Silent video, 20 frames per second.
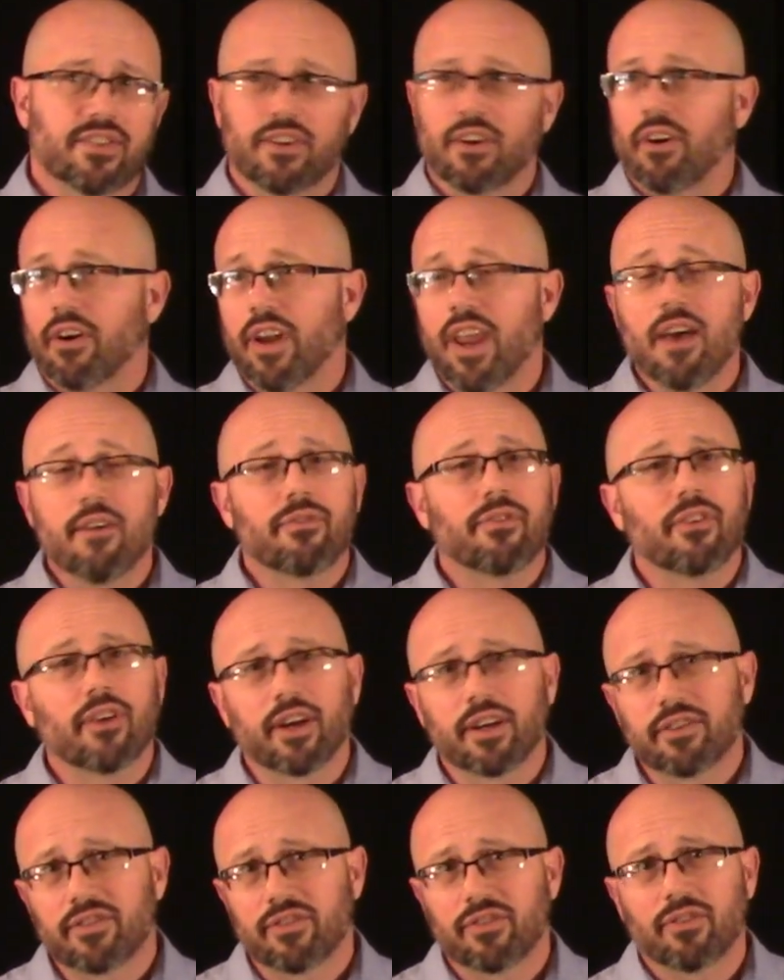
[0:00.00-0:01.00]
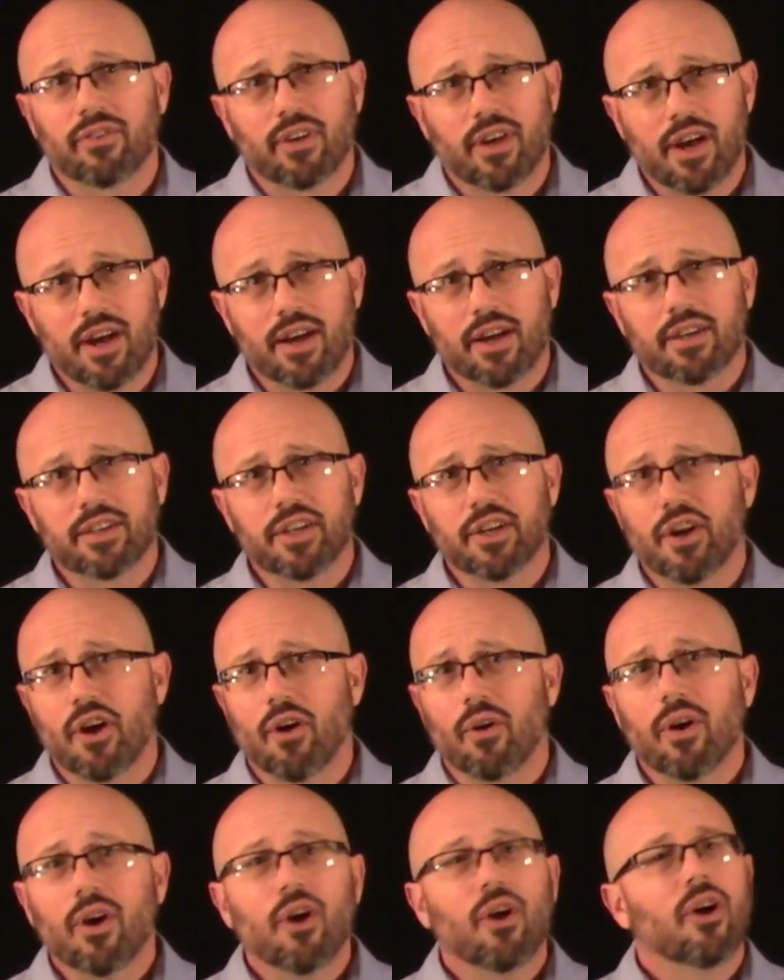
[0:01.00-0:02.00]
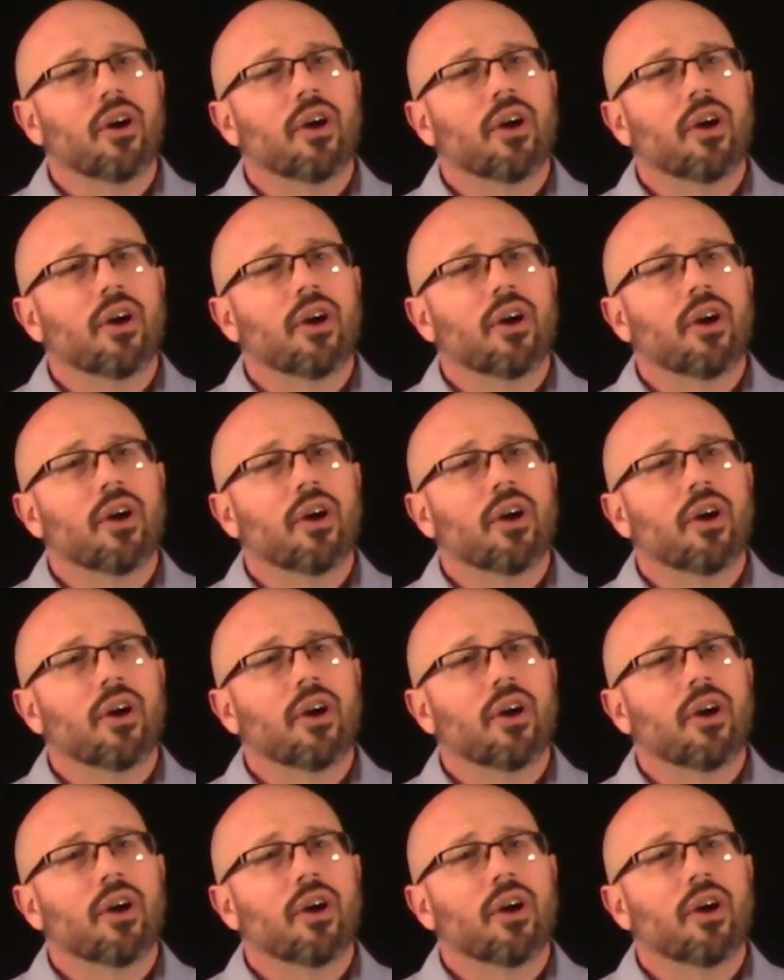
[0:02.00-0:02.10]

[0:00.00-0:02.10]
and our Netflix, you know.